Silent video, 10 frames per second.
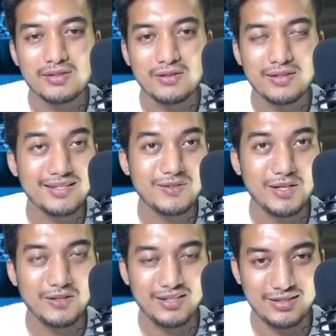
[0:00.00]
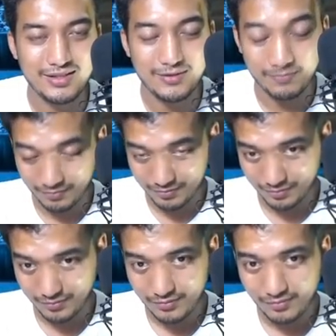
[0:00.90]
uh, that's really good, isn't it?
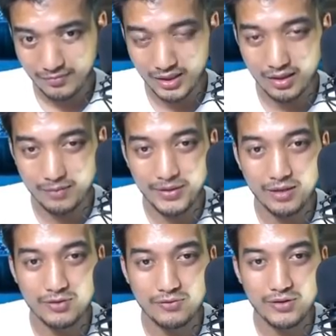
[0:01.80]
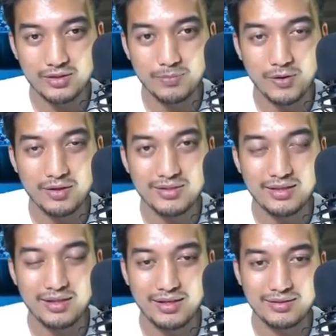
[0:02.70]
Uh, being able to freeze the opponents
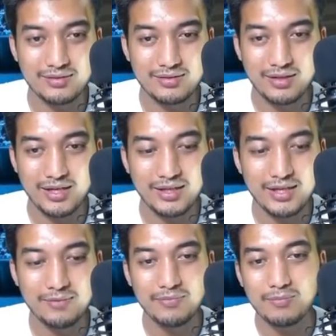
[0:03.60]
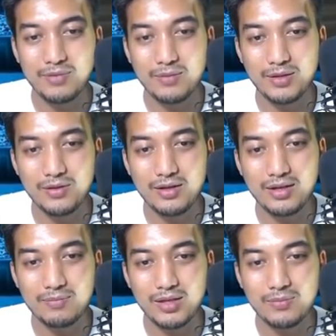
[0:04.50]
and then like hitting them and blah blah blah
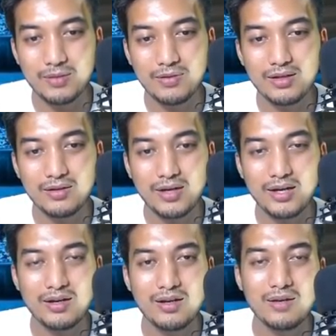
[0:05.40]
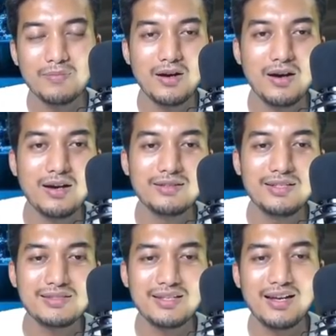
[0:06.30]
and blah blah blah. Okay, come on,
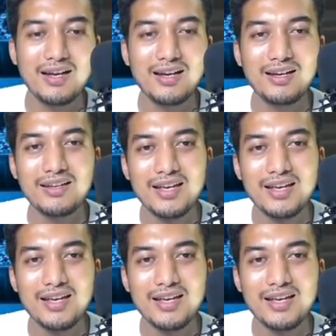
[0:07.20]
Lisa.